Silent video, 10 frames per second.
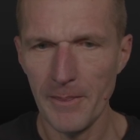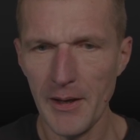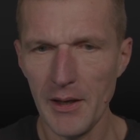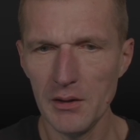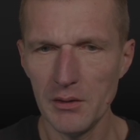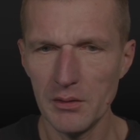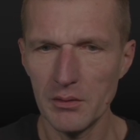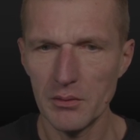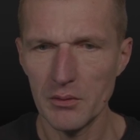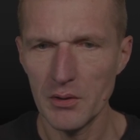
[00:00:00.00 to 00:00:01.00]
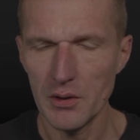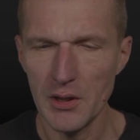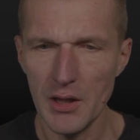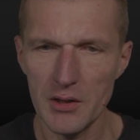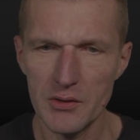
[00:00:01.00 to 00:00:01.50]
And
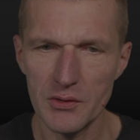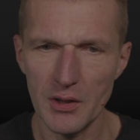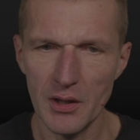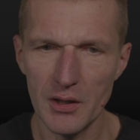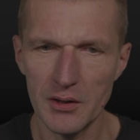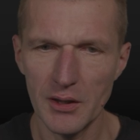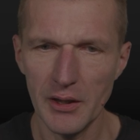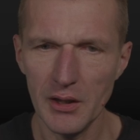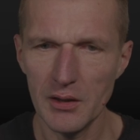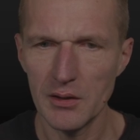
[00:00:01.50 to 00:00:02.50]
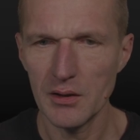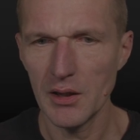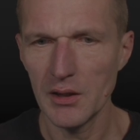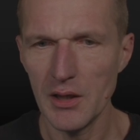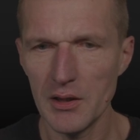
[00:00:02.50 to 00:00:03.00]
here is the link,
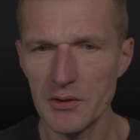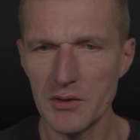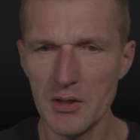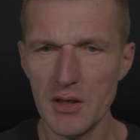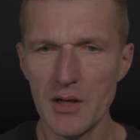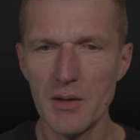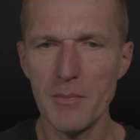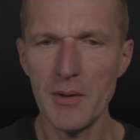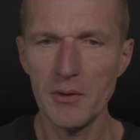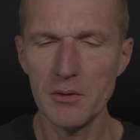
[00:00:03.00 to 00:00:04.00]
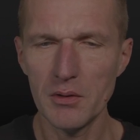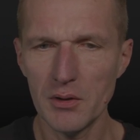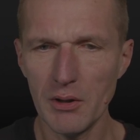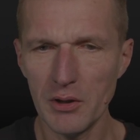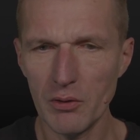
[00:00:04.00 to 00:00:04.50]
and here is the method.
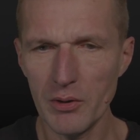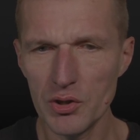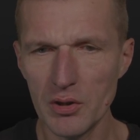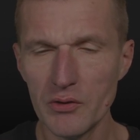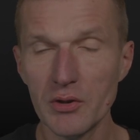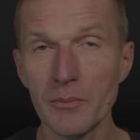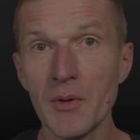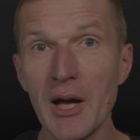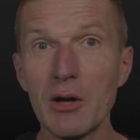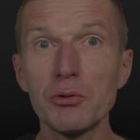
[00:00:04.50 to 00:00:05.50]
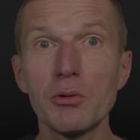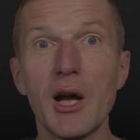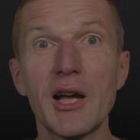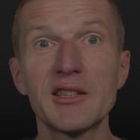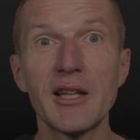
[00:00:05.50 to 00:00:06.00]
Now the question is how to
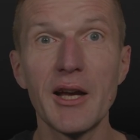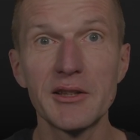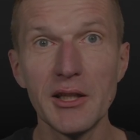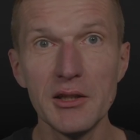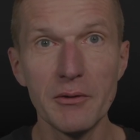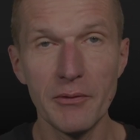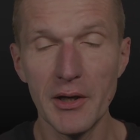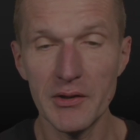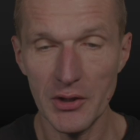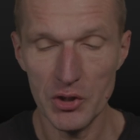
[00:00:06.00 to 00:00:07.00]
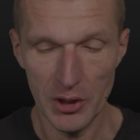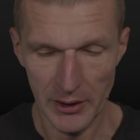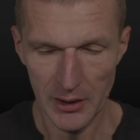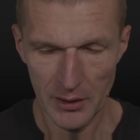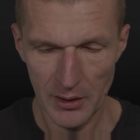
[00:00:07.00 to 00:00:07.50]
identify such a
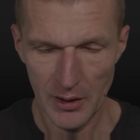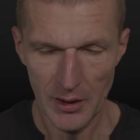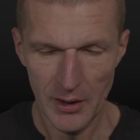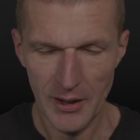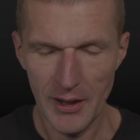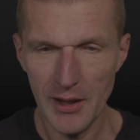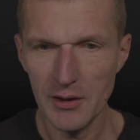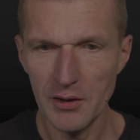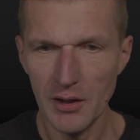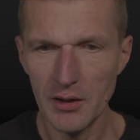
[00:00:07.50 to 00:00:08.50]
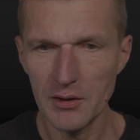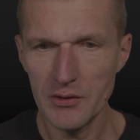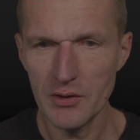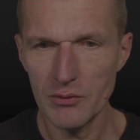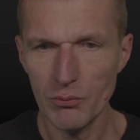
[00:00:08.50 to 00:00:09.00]
link. And
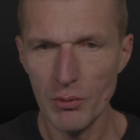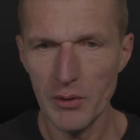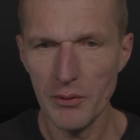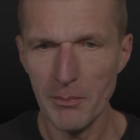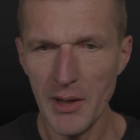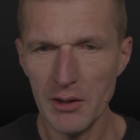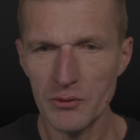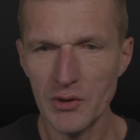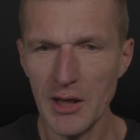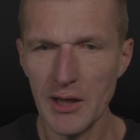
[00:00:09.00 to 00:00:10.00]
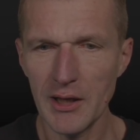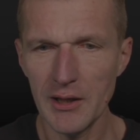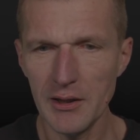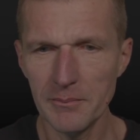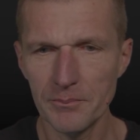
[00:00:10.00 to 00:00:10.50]
this is with minus
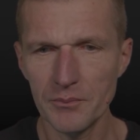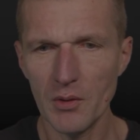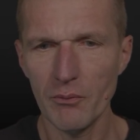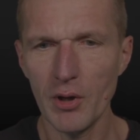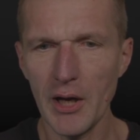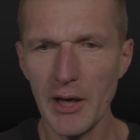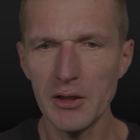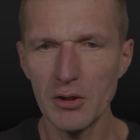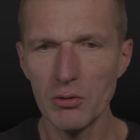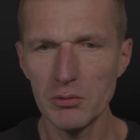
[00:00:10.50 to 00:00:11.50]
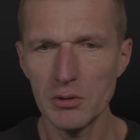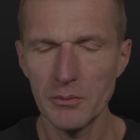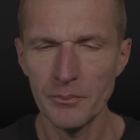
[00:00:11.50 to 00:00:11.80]
I for I node.